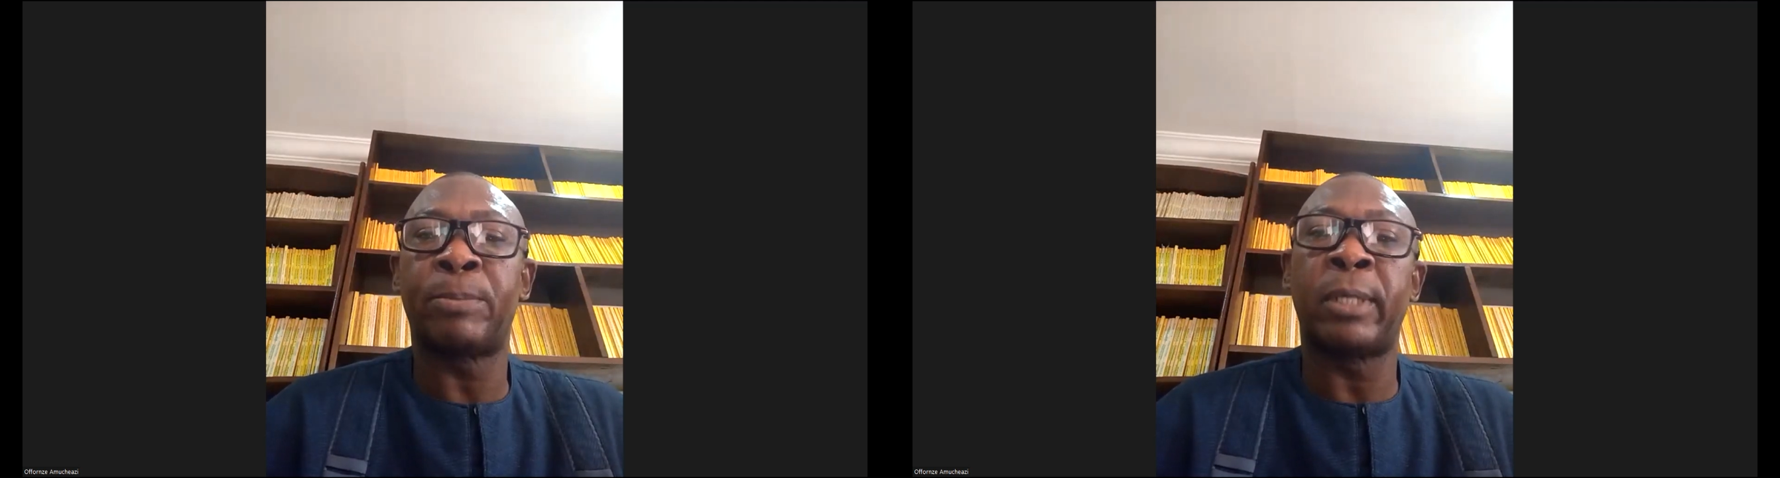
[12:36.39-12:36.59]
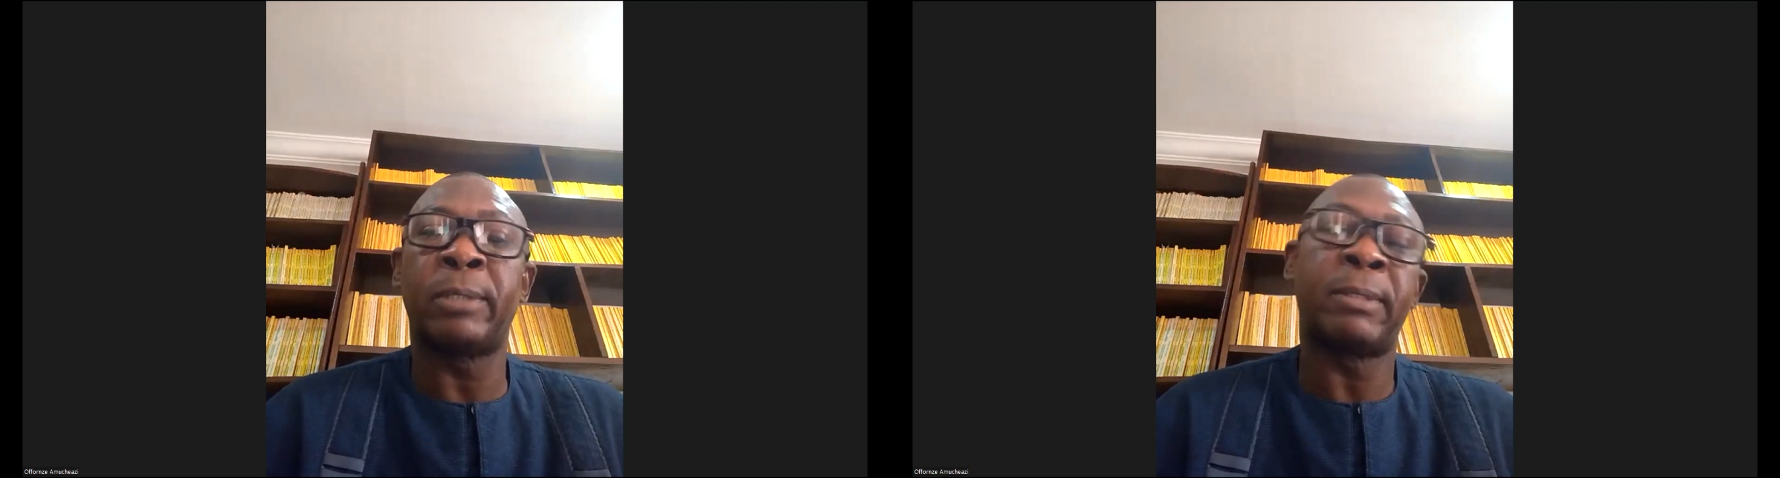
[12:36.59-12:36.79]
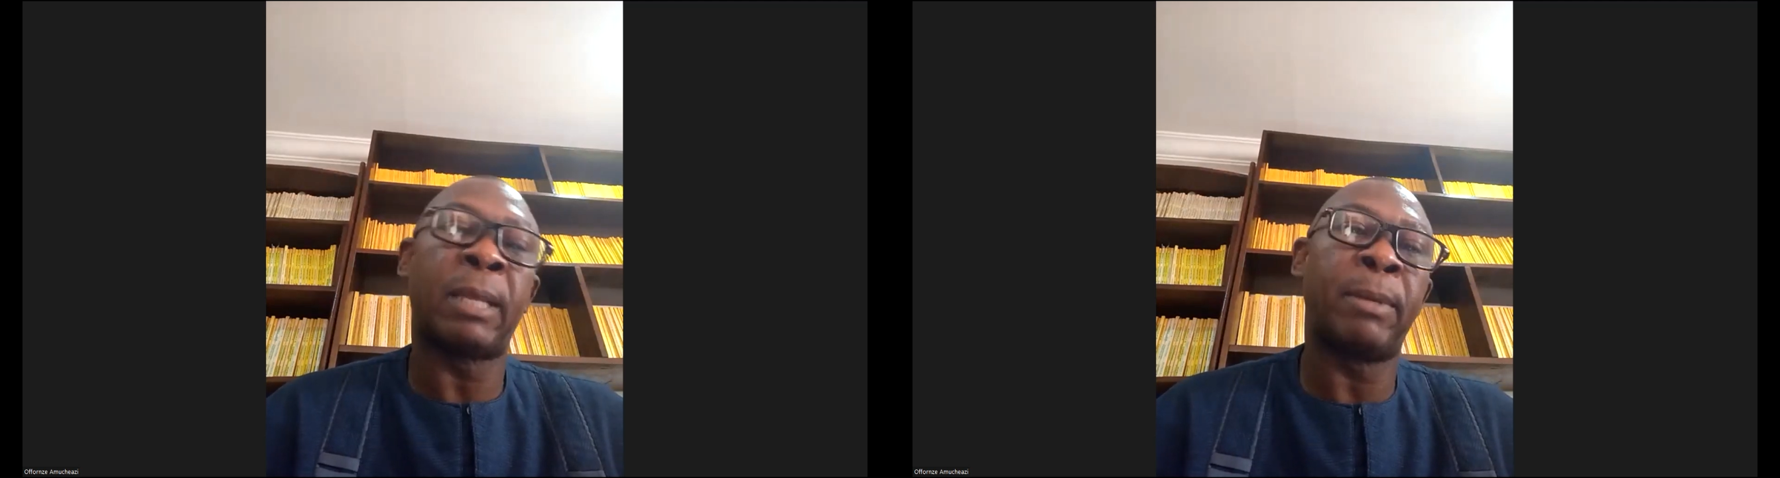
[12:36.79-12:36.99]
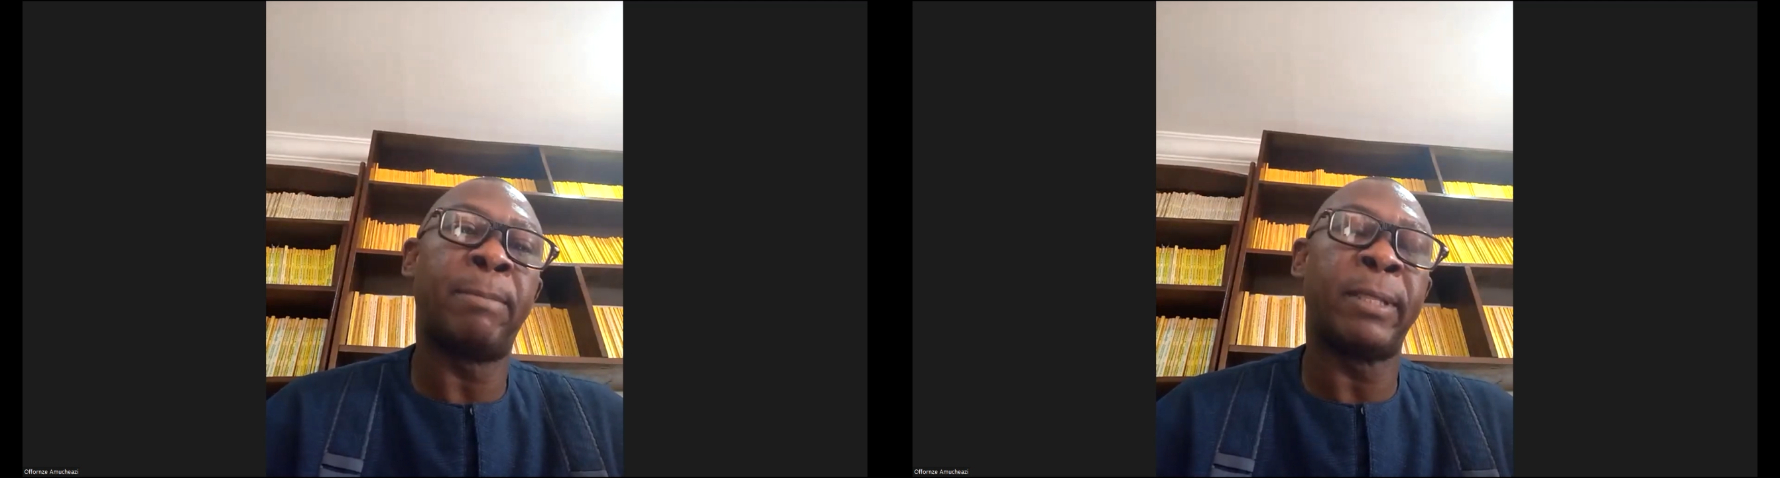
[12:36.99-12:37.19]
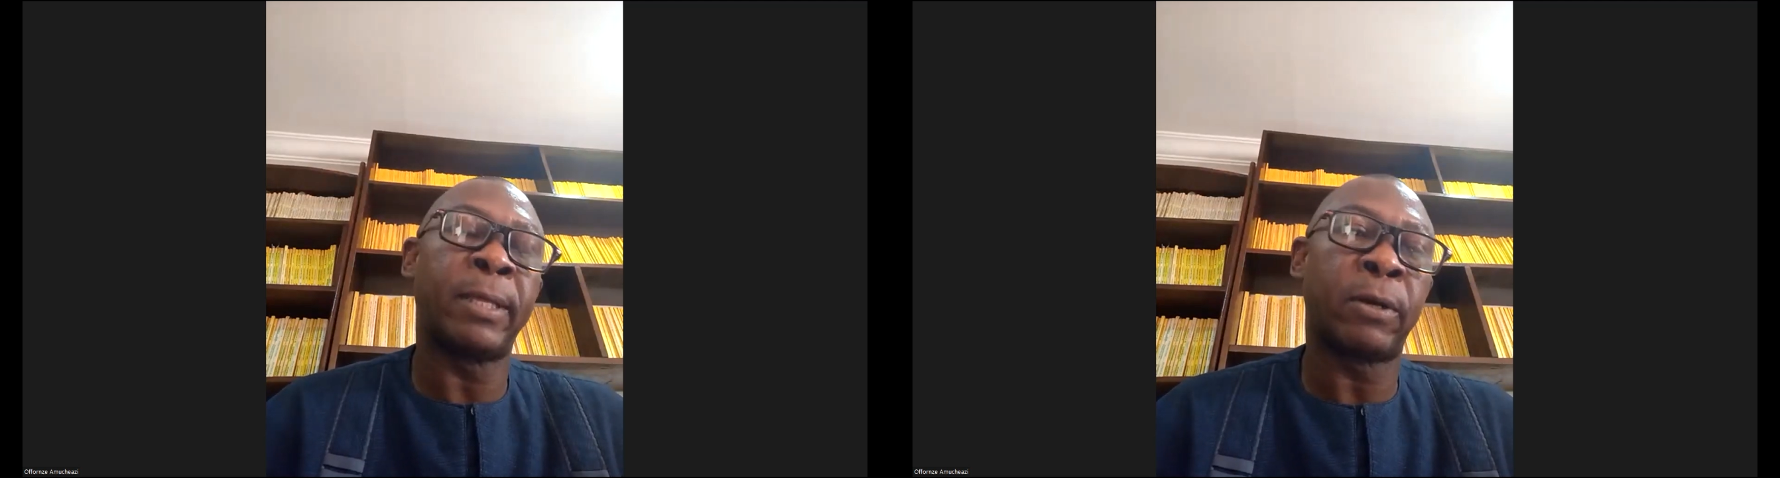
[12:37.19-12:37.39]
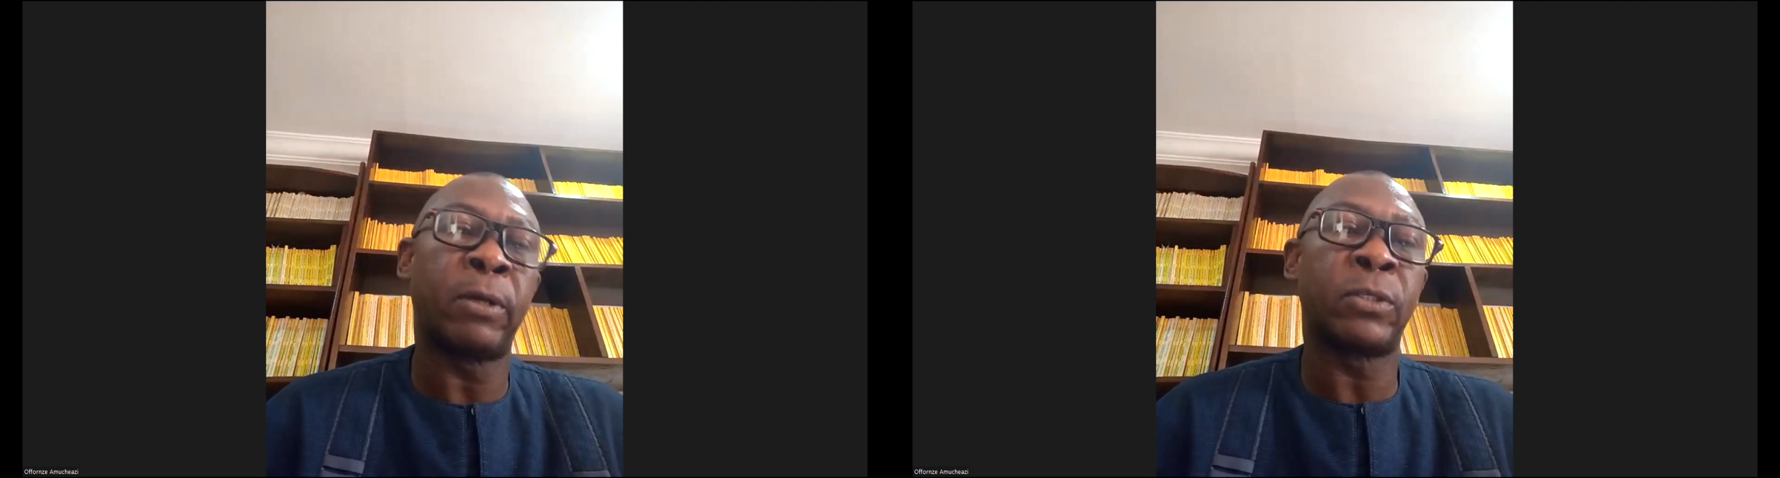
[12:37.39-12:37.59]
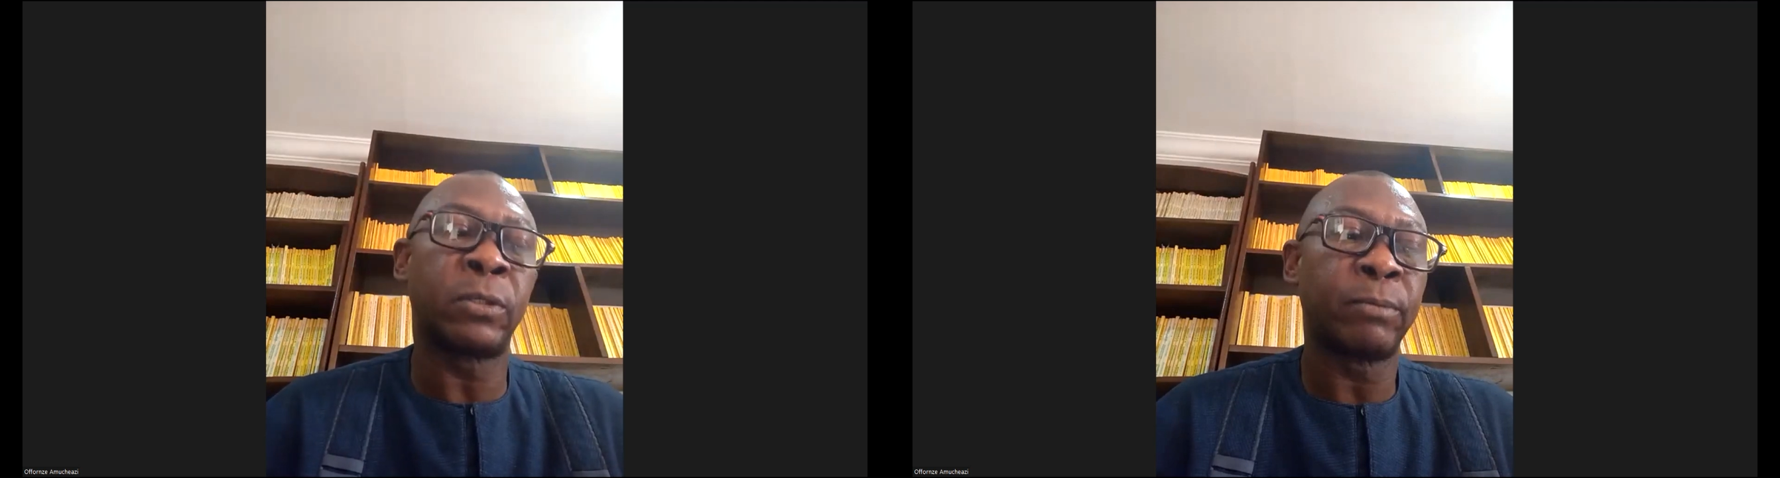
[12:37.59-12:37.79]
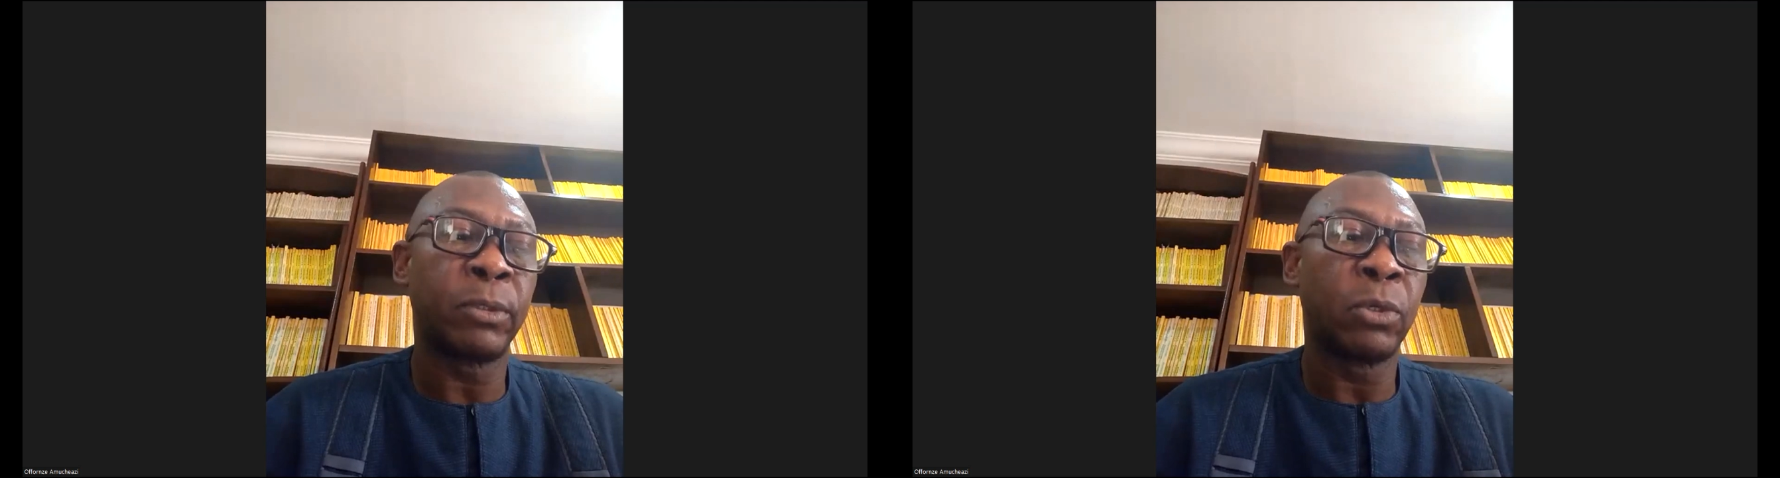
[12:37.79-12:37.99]
Pronouncements are made by the
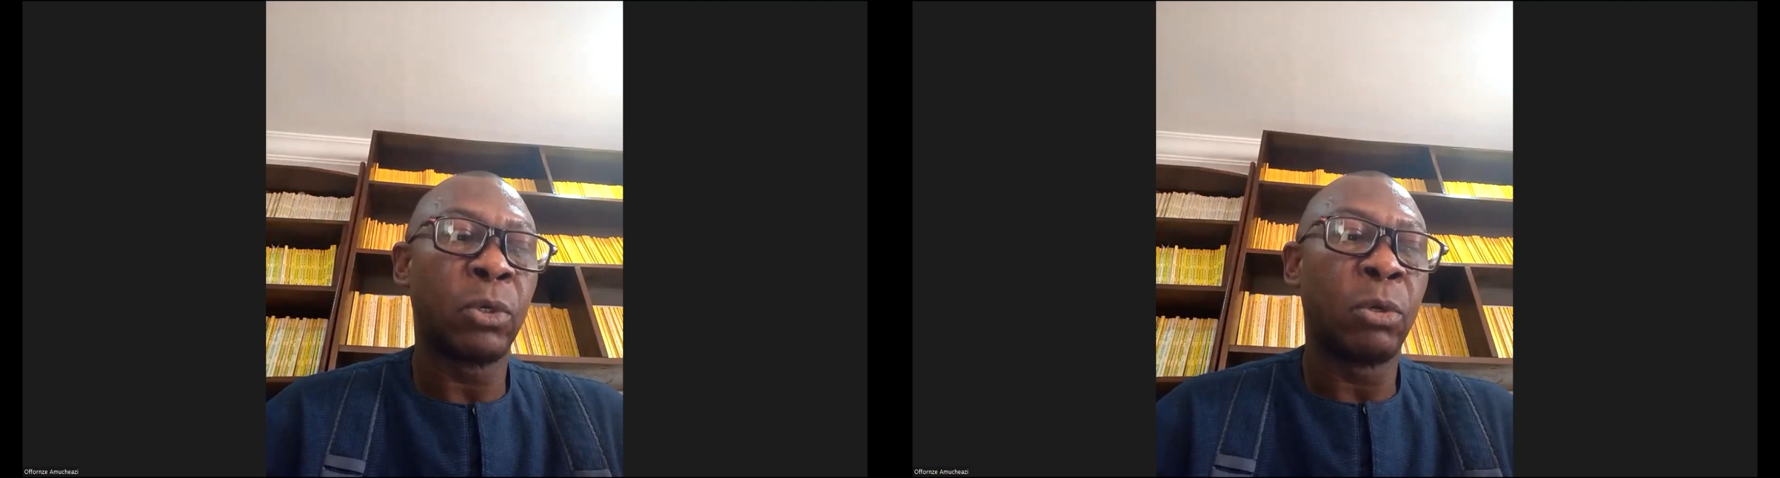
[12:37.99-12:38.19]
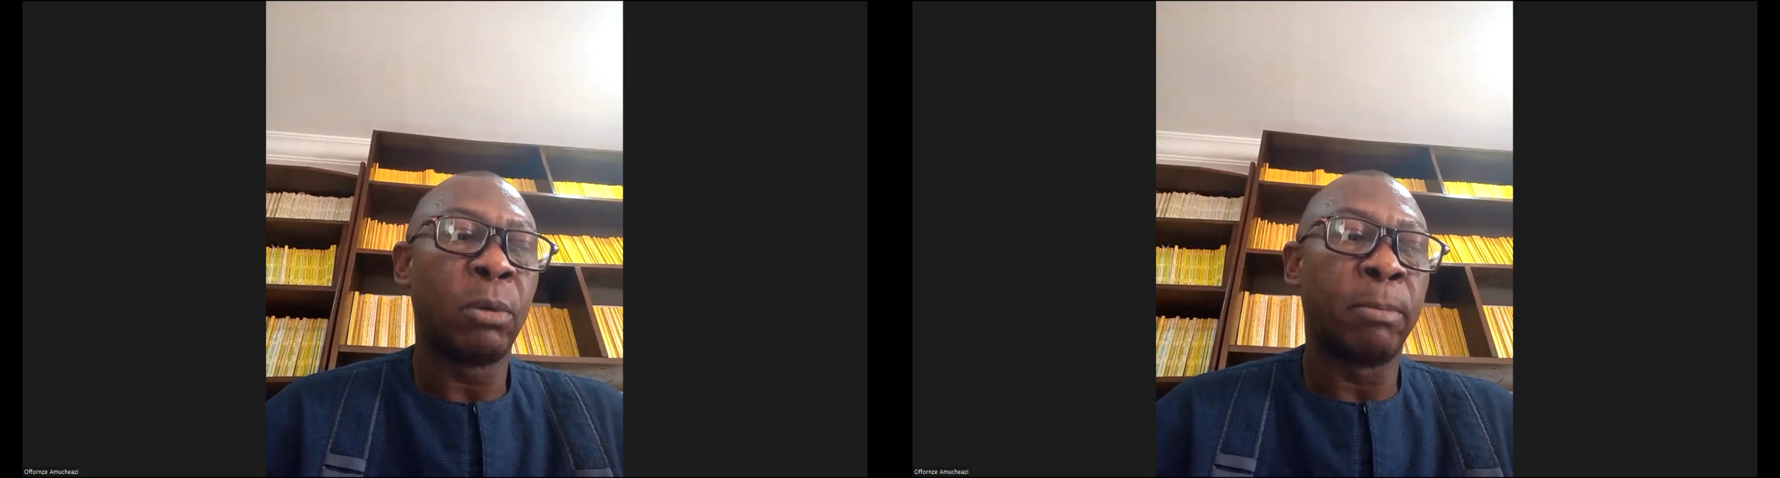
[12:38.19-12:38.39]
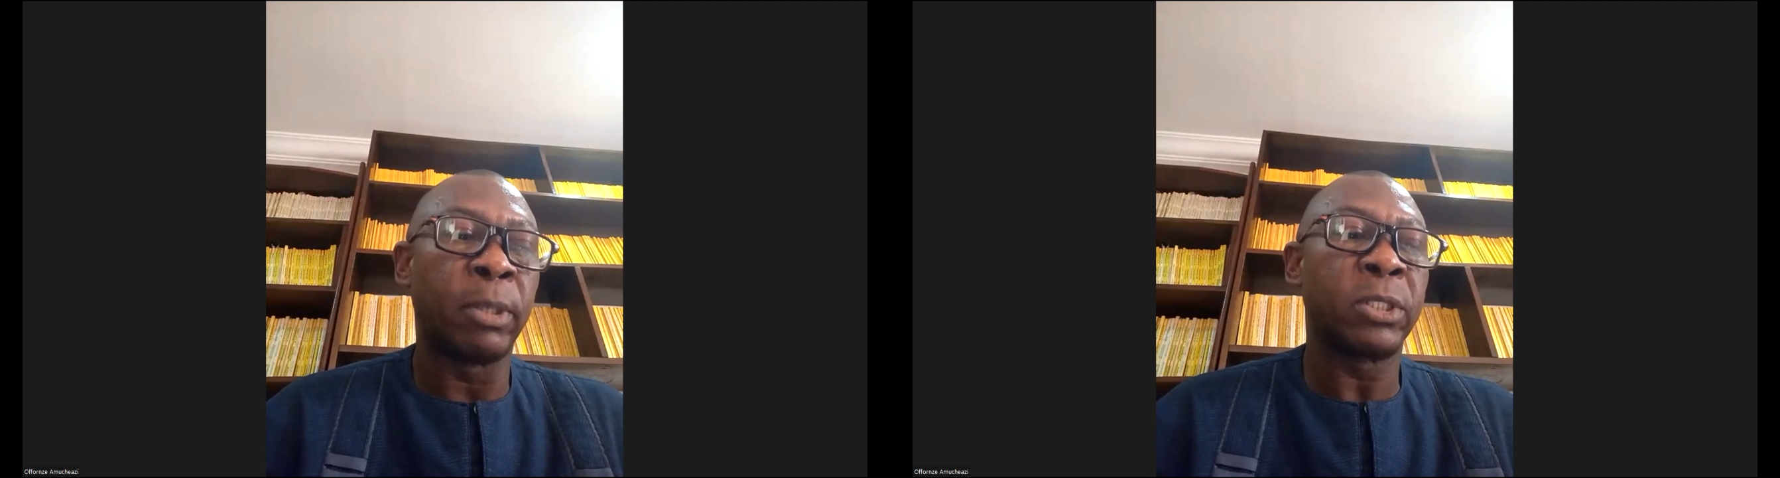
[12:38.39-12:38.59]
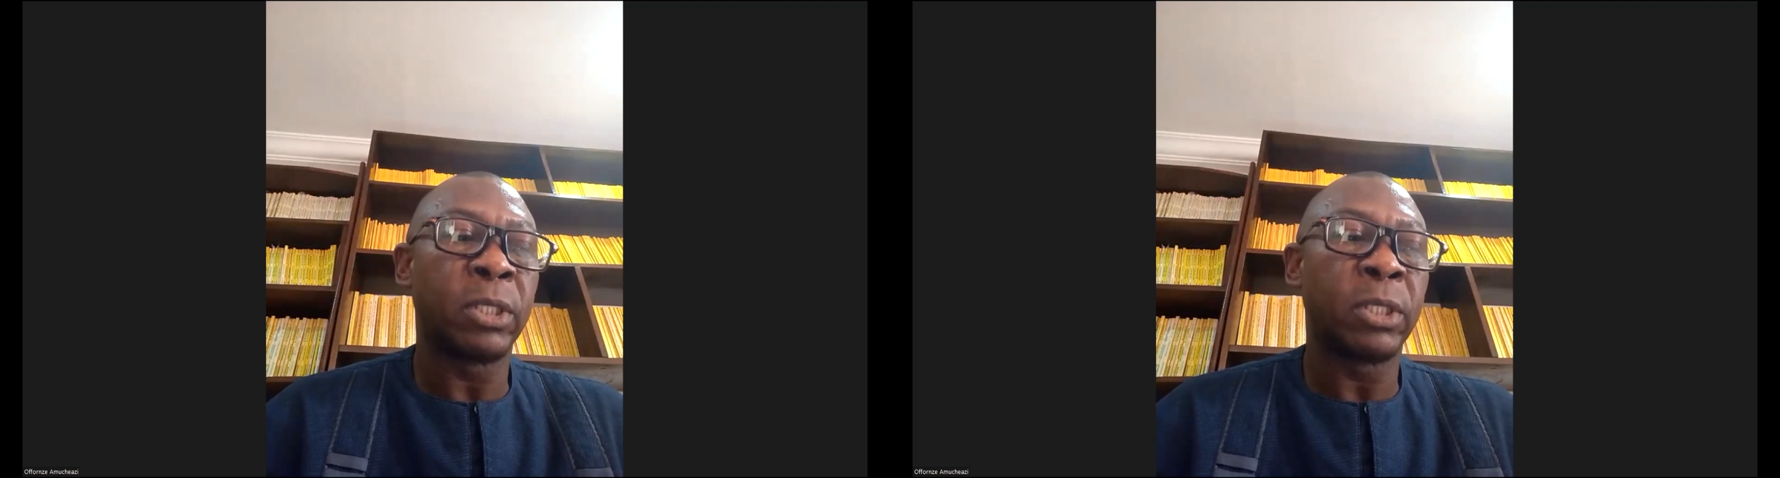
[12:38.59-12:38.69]
courts. But